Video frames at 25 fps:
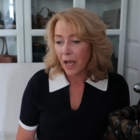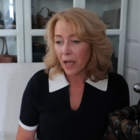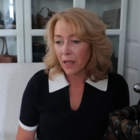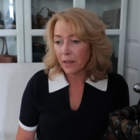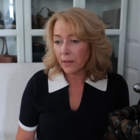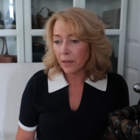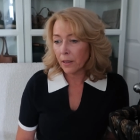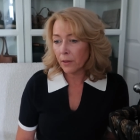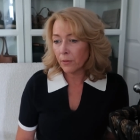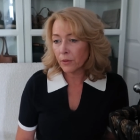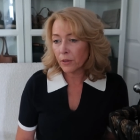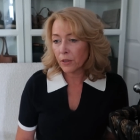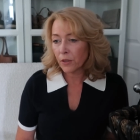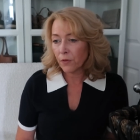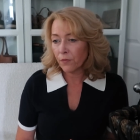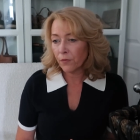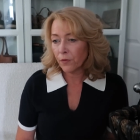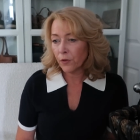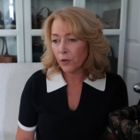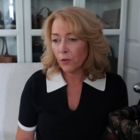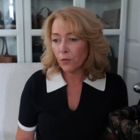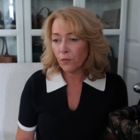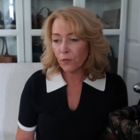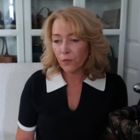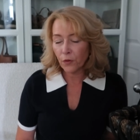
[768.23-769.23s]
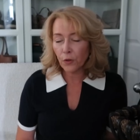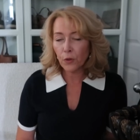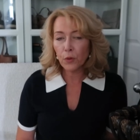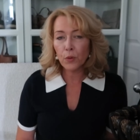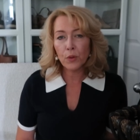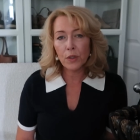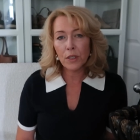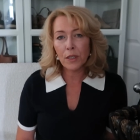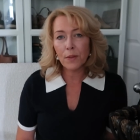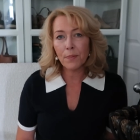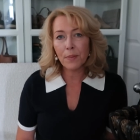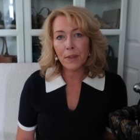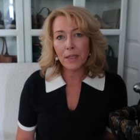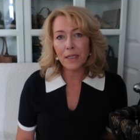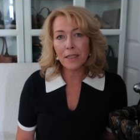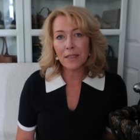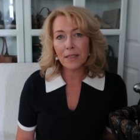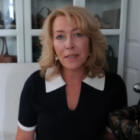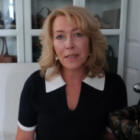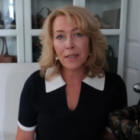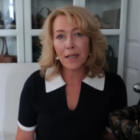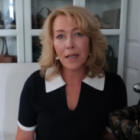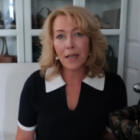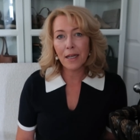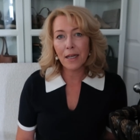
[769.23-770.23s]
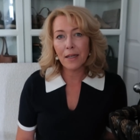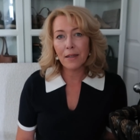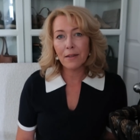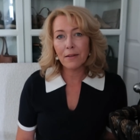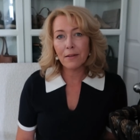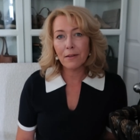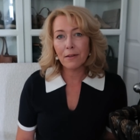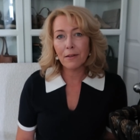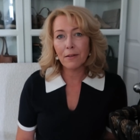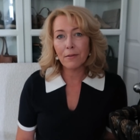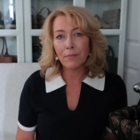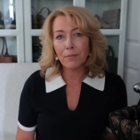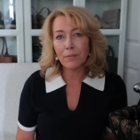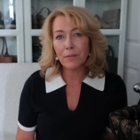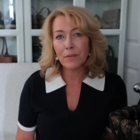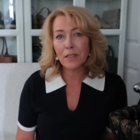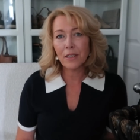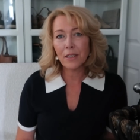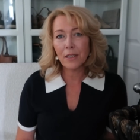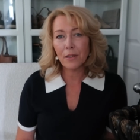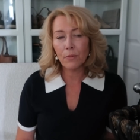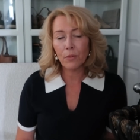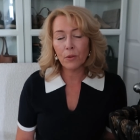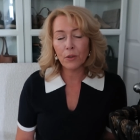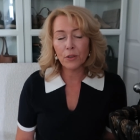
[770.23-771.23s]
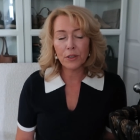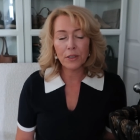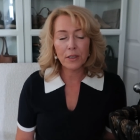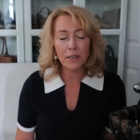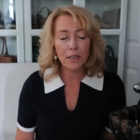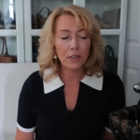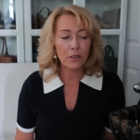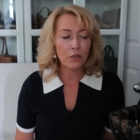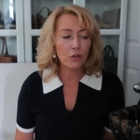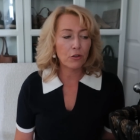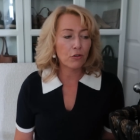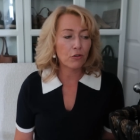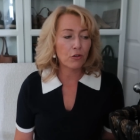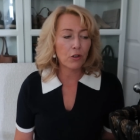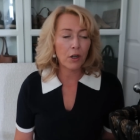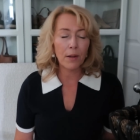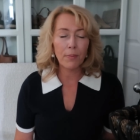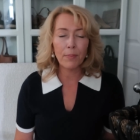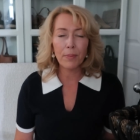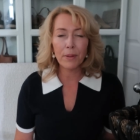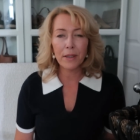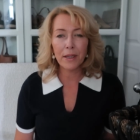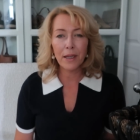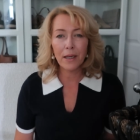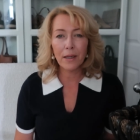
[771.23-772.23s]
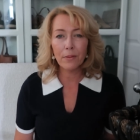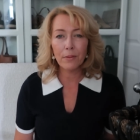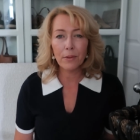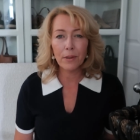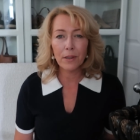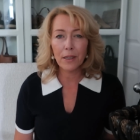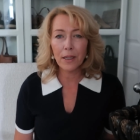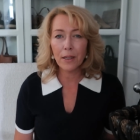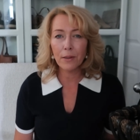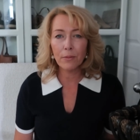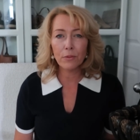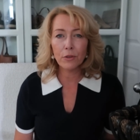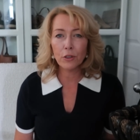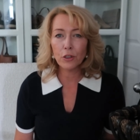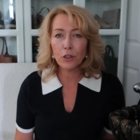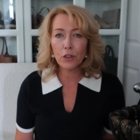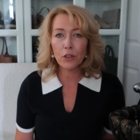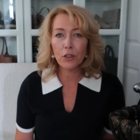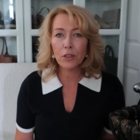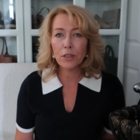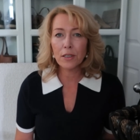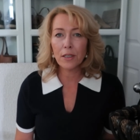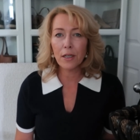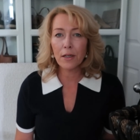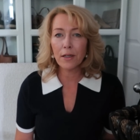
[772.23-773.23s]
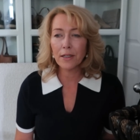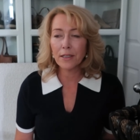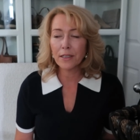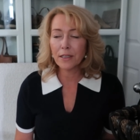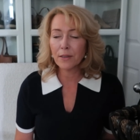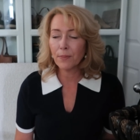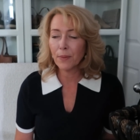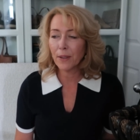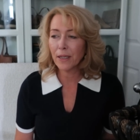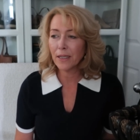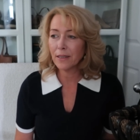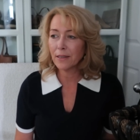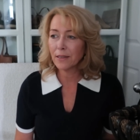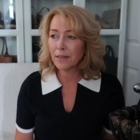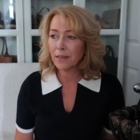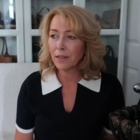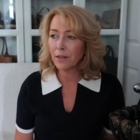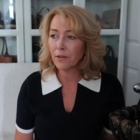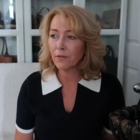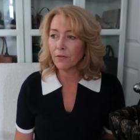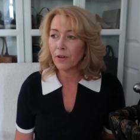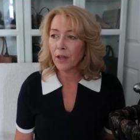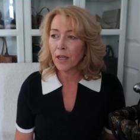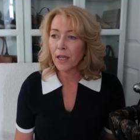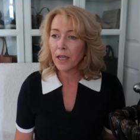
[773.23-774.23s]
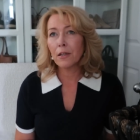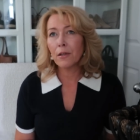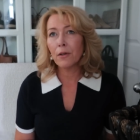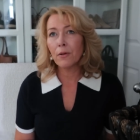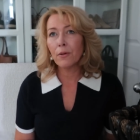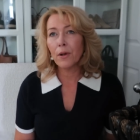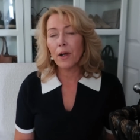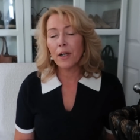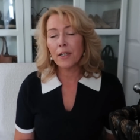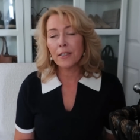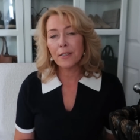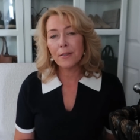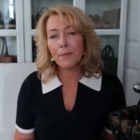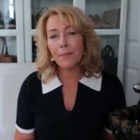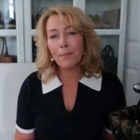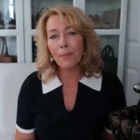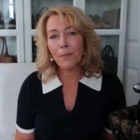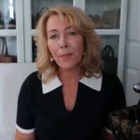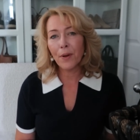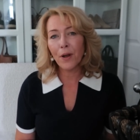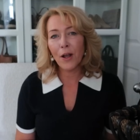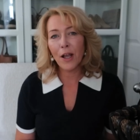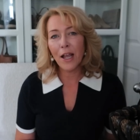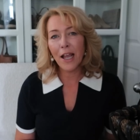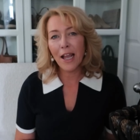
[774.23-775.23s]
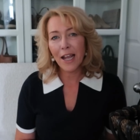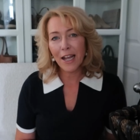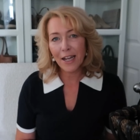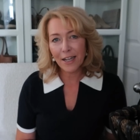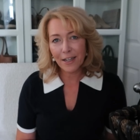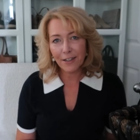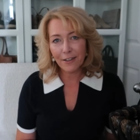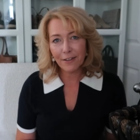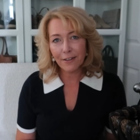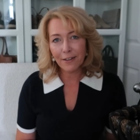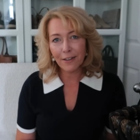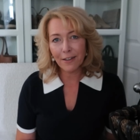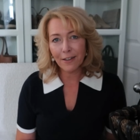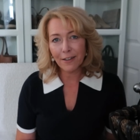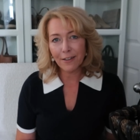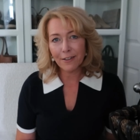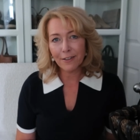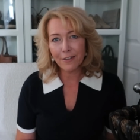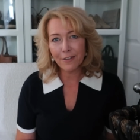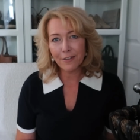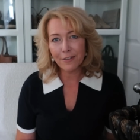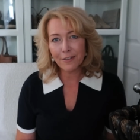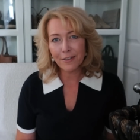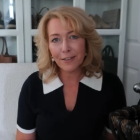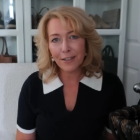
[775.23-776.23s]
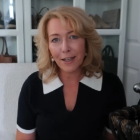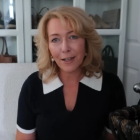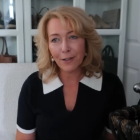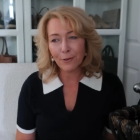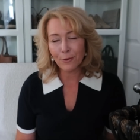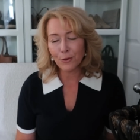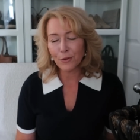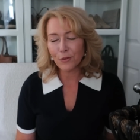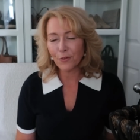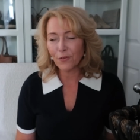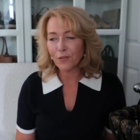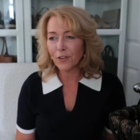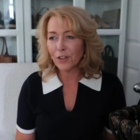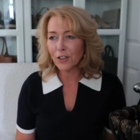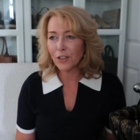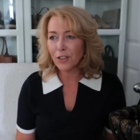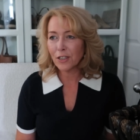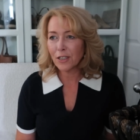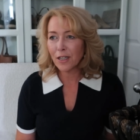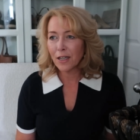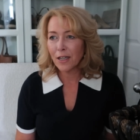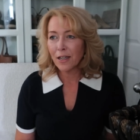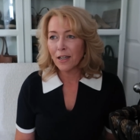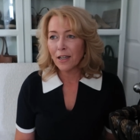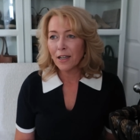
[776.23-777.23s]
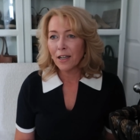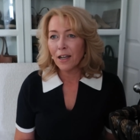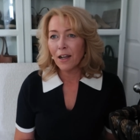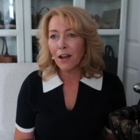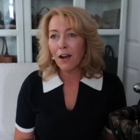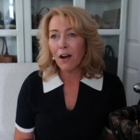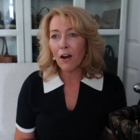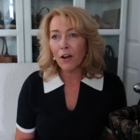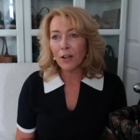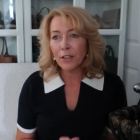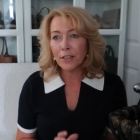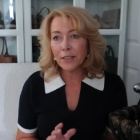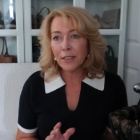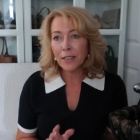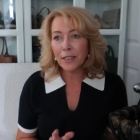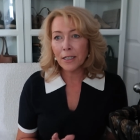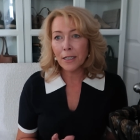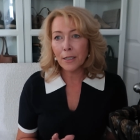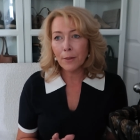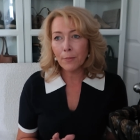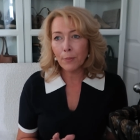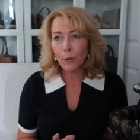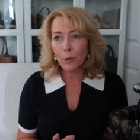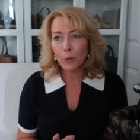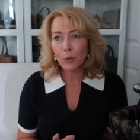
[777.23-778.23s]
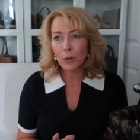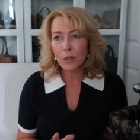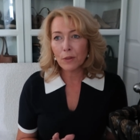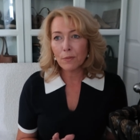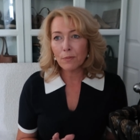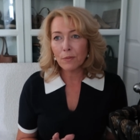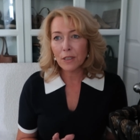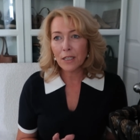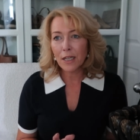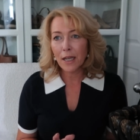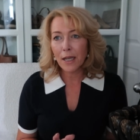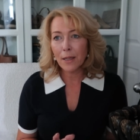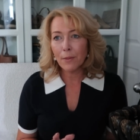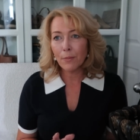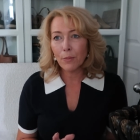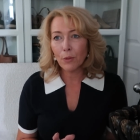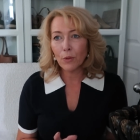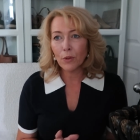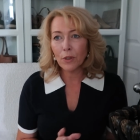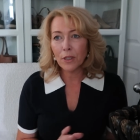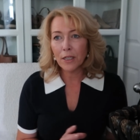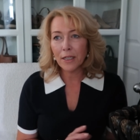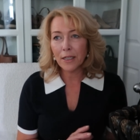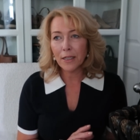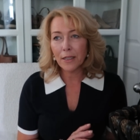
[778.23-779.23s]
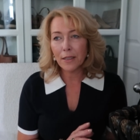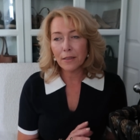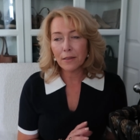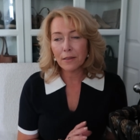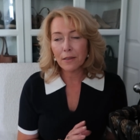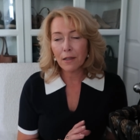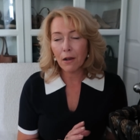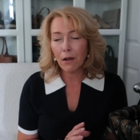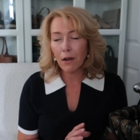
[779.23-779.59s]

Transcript: And there was a few foodie bits there that Dee wanted to try, but it was just so expensive. So I didn't buy anything at Daylesford. I nearly bought some table linens.